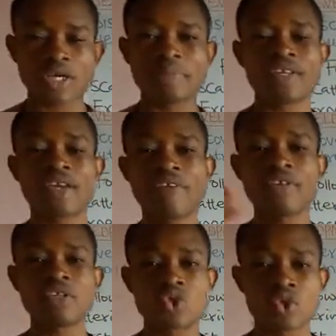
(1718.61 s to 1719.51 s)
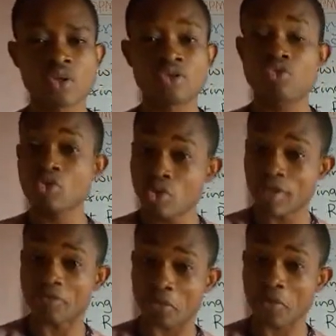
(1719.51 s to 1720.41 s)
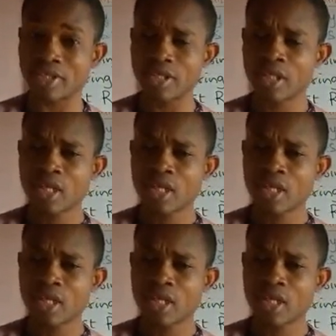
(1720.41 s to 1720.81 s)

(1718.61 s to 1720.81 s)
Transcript: have been given to Rutherford,